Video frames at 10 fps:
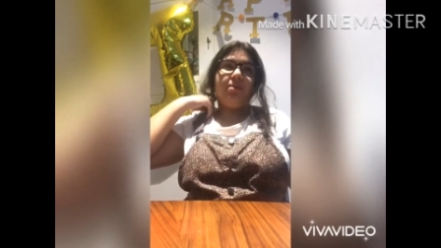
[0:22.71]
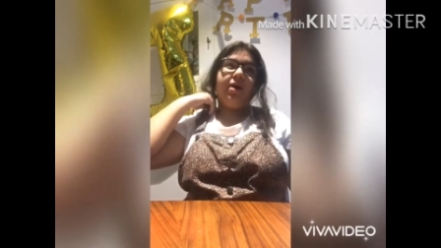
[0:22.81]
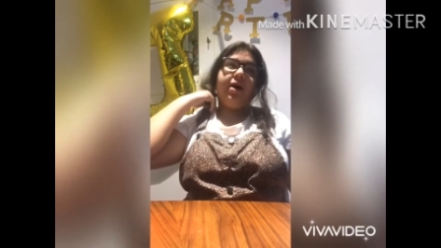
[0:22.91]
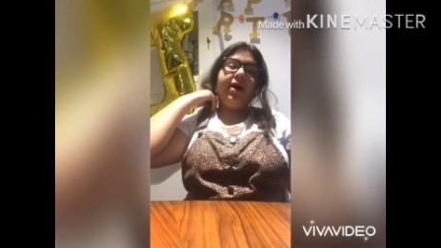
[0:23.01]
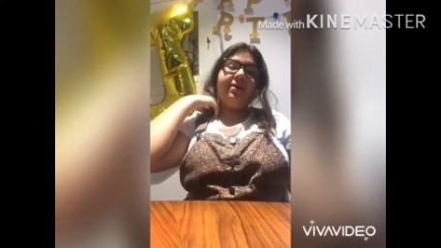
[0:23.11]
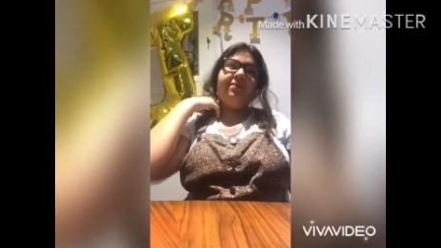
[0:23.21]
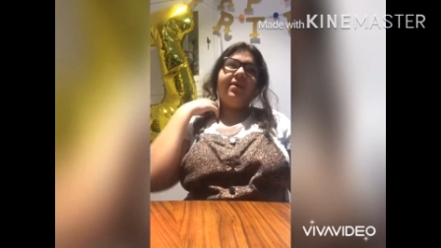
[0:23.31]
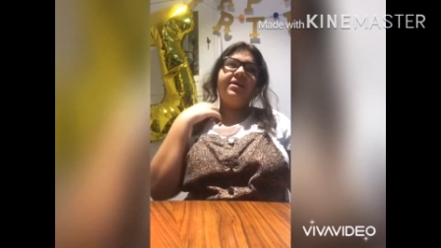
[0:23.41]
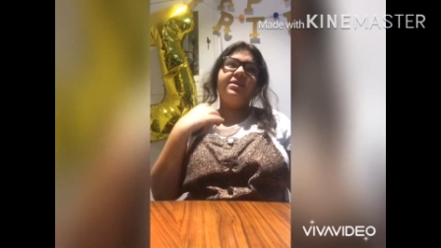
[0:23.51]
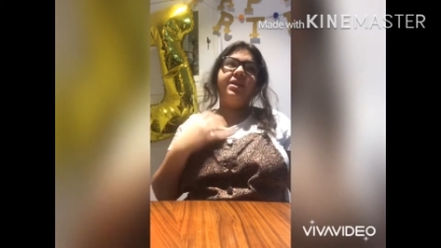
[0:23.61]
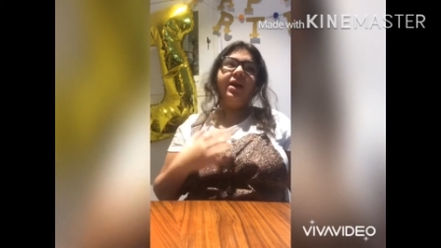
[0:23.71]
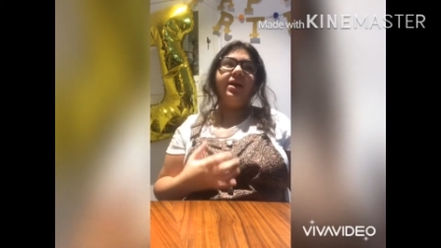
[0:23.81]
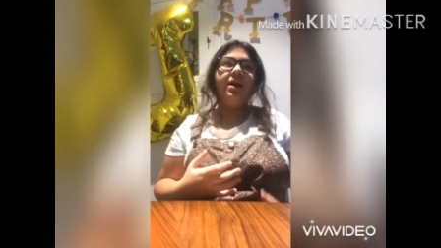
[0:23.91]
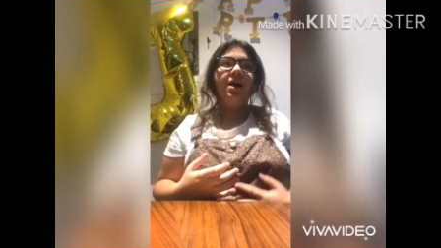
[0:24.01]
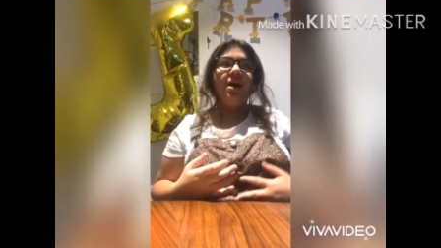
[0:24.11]
But I felt
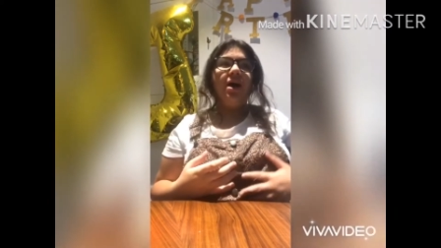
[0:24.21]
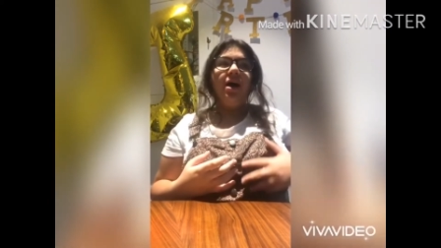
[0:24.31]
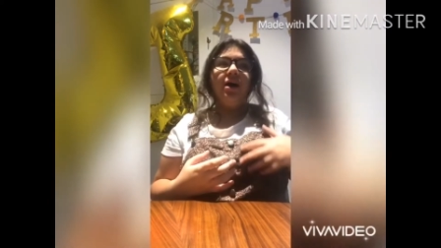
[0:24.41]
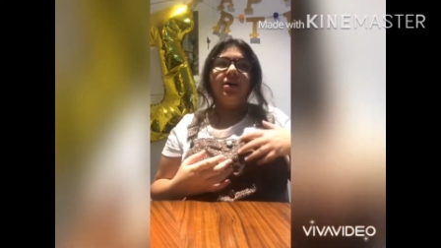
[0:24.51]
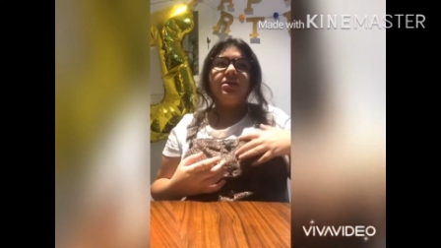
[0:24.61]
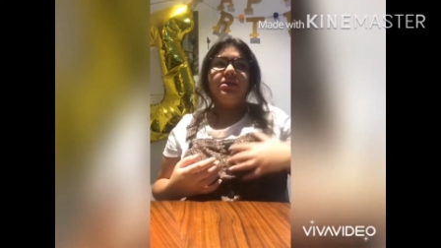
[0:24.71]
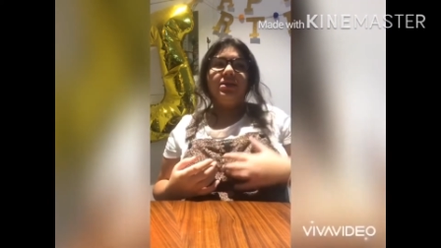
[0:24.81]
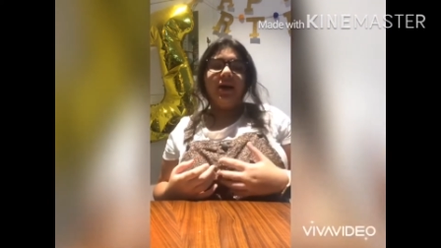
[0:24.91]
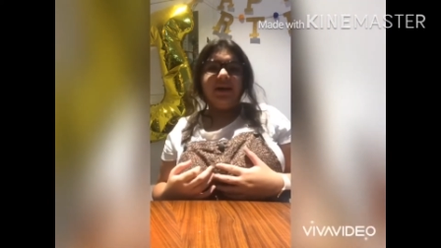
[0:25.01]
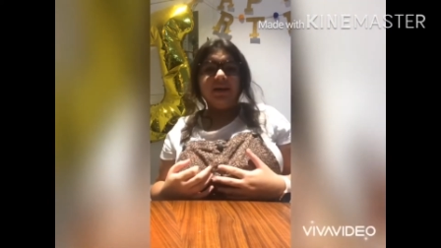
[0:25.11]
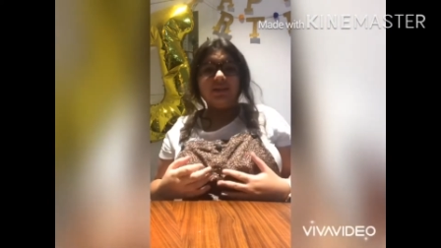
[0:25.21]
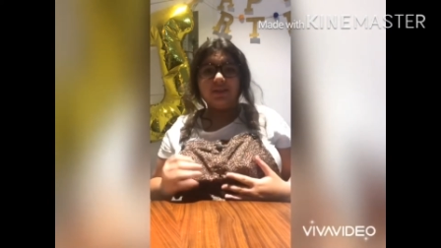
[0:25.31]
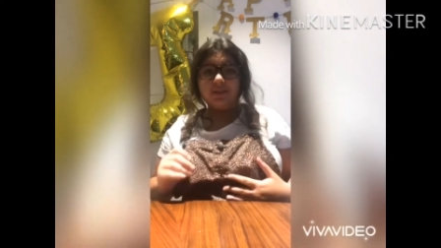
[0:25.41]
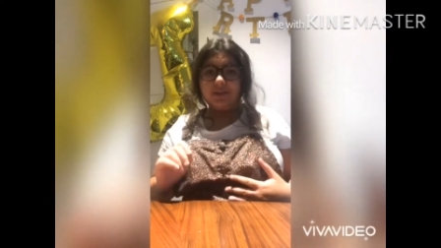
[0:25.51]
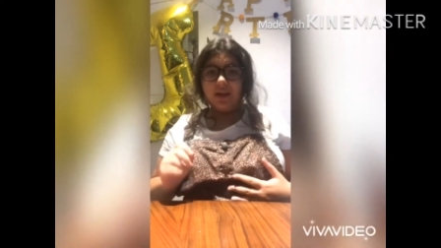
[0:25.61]
like it's nice
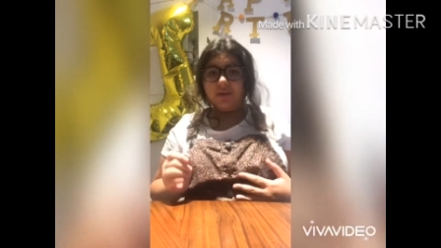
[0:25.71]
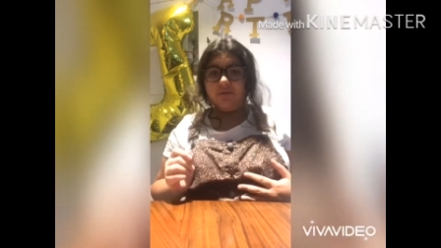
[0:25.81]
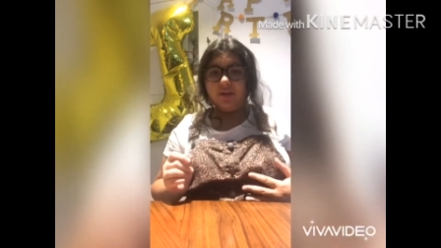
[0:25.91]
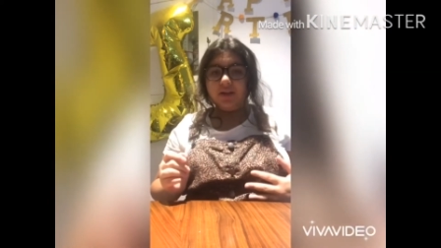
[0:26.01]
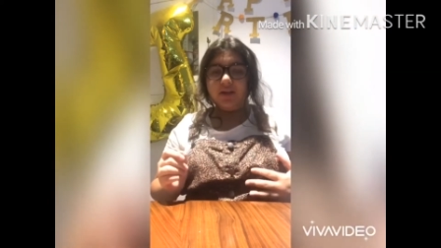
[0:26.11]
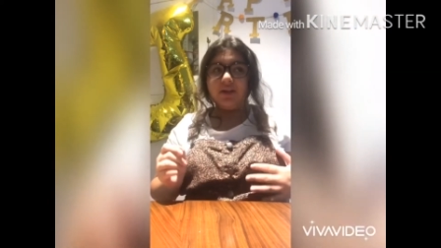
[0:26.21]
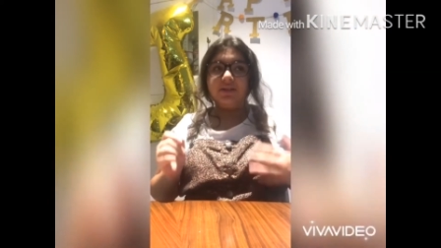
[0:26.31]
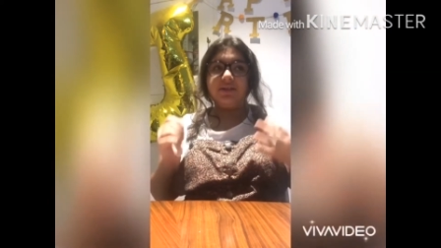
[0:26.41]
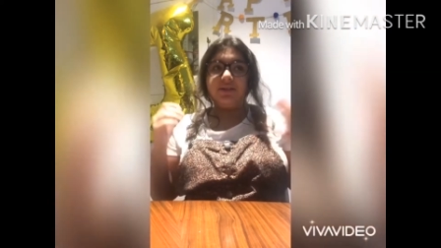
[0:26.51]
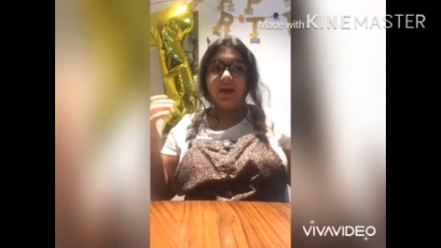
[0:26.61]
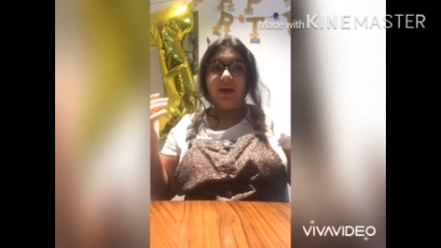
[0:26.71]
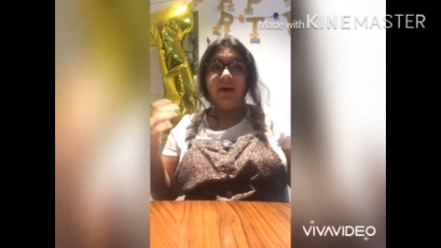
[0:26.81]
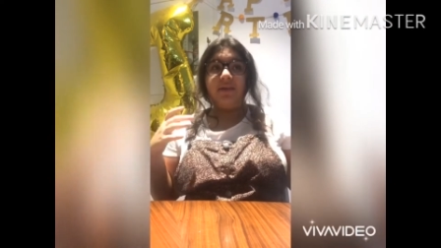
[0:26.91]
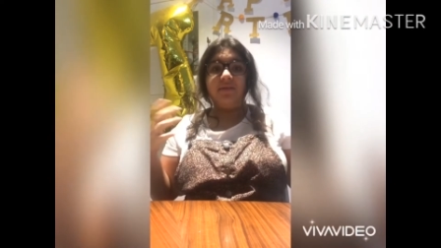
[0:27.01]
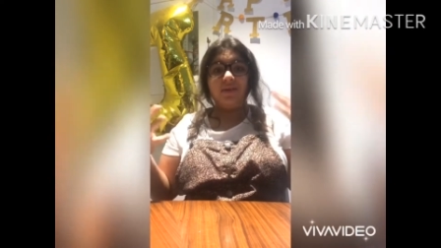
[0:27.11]
as the ingredients,
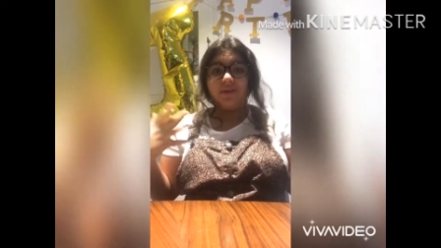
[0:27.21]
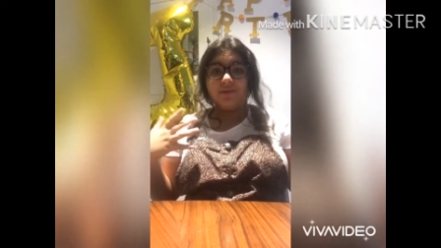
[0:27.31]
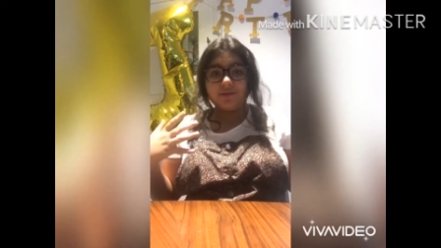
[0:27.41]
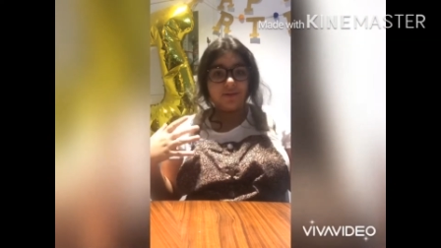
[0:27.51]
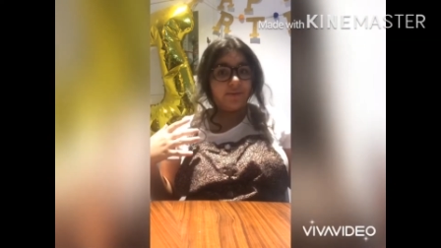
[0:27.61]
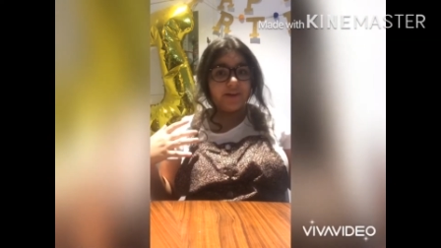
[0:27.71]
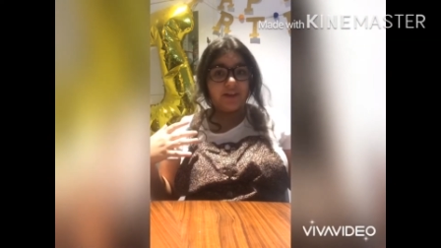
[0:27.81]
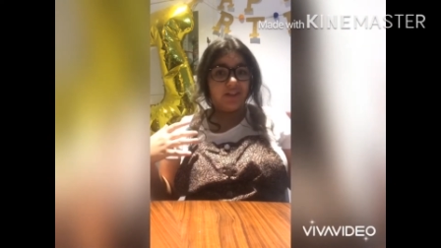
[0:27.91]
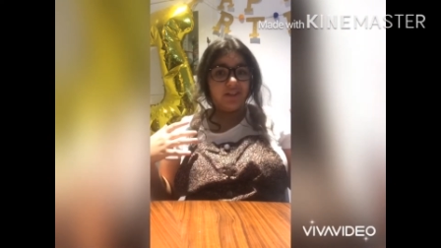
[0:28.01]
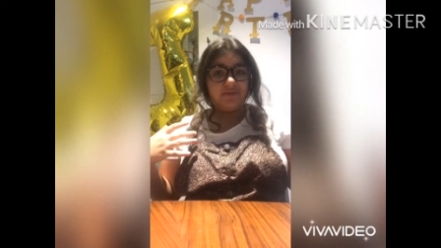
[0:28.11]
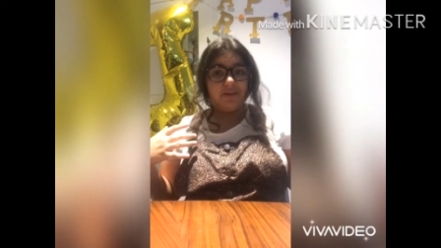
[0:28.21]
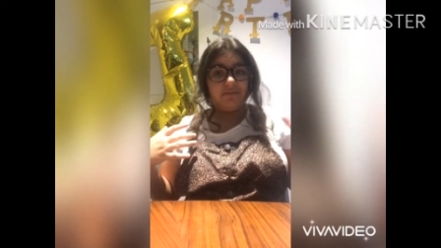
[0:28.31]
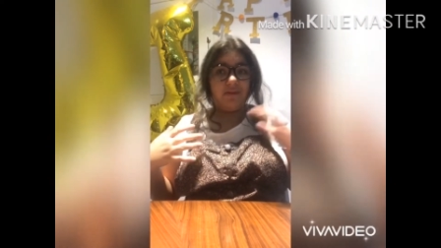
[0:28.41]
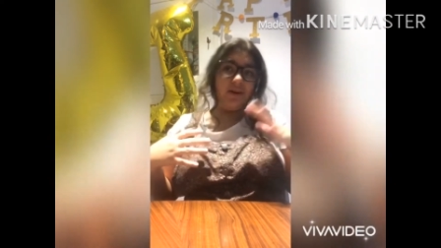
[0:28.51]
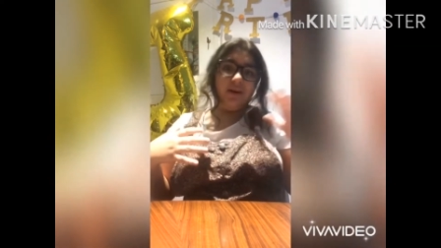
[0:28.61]
and the girl was doing it, she made
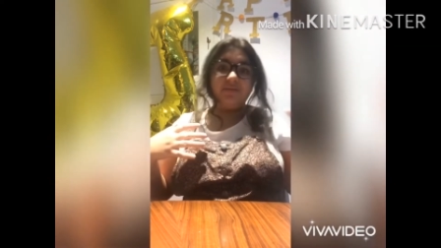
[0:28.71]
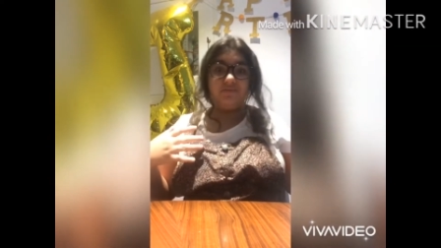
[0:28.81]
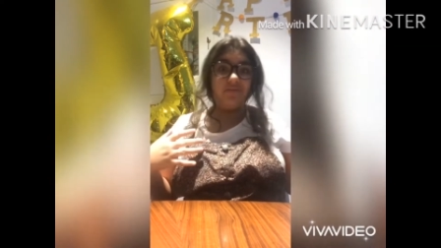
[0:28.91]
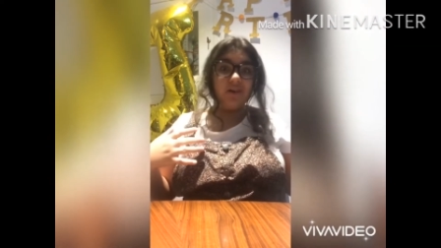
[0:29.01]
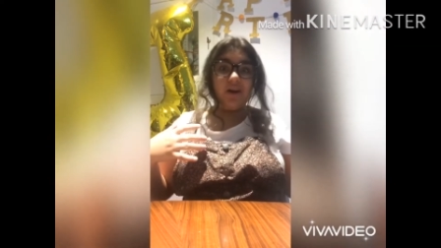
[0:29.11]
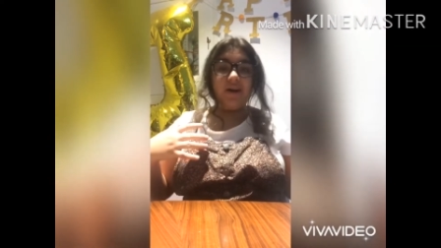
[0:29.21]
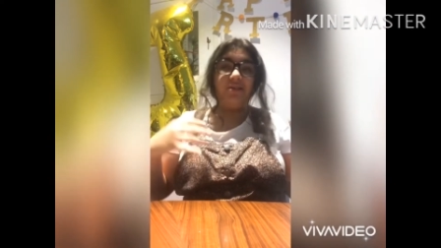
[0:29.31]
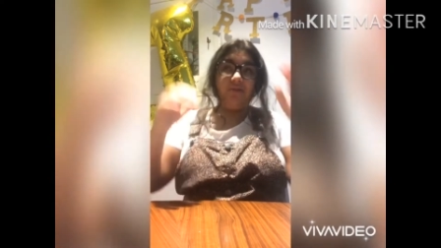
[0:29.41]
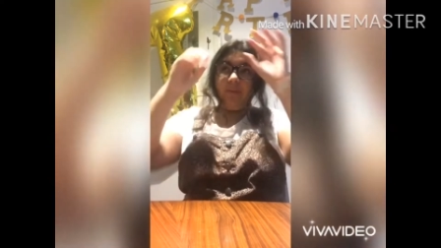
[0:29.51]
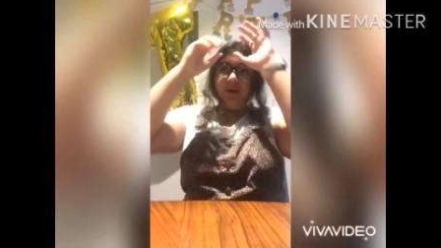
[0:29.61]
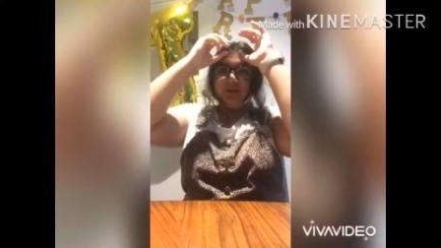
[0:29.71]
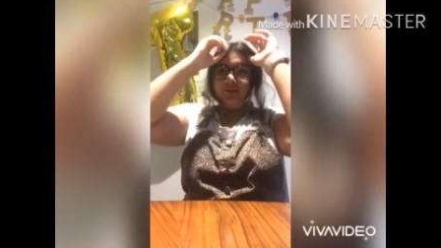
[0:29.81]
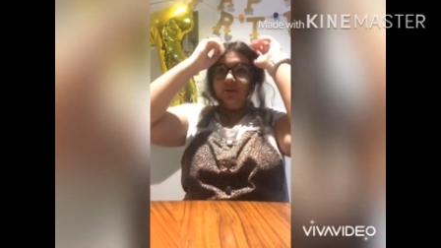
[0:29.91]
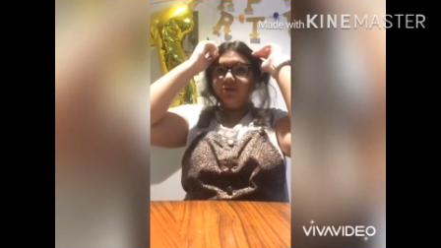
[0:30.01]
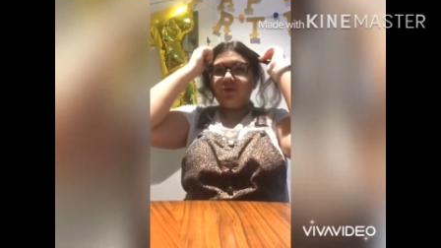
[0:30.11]
me kind of
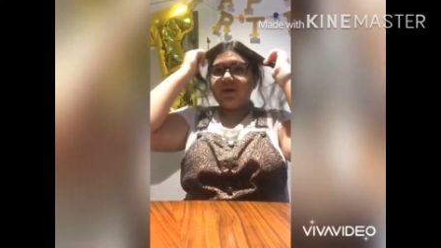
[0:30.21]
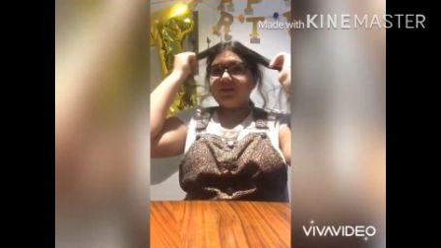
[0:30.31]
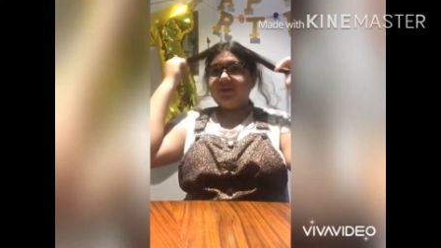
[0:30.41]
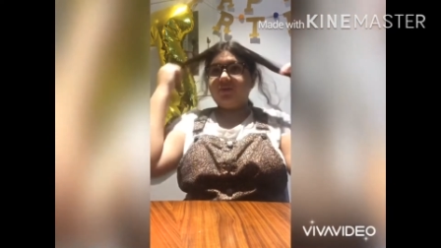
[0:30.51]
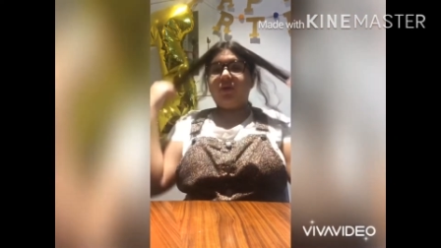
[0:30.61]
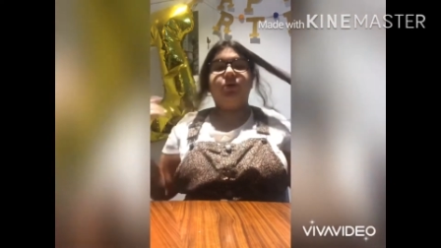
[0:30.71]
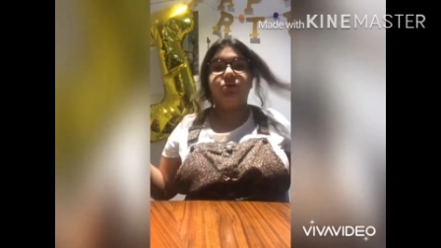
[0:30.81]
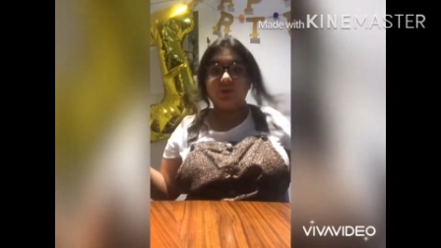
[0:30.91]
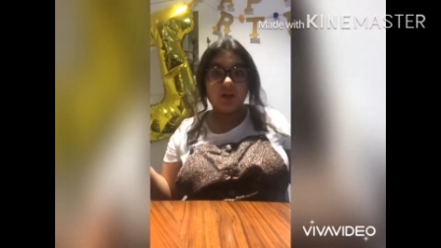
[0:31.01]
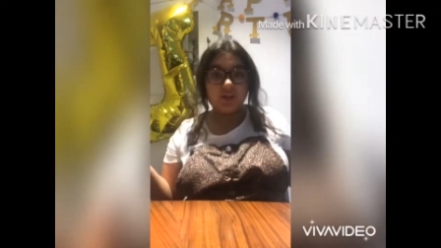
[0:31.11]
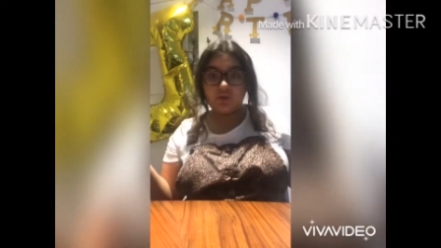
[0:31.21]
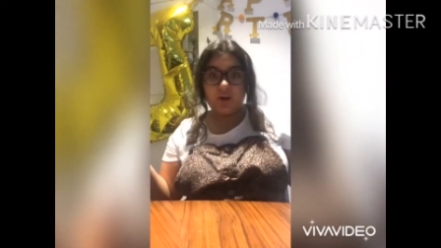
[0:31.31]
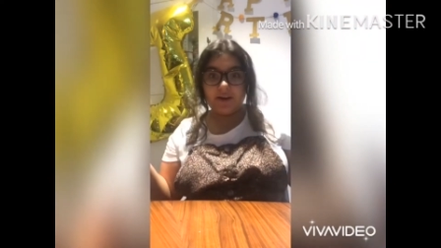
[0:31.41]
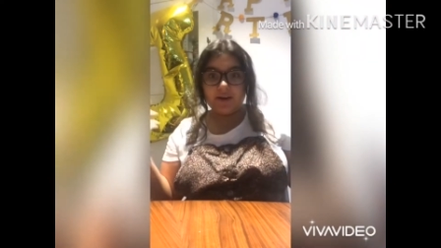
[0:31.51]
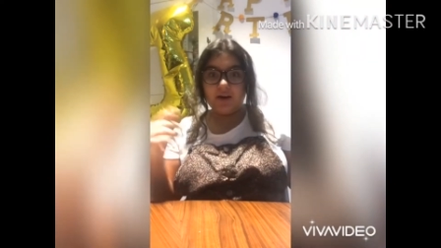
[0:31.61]
positive, so I said why don't I try it.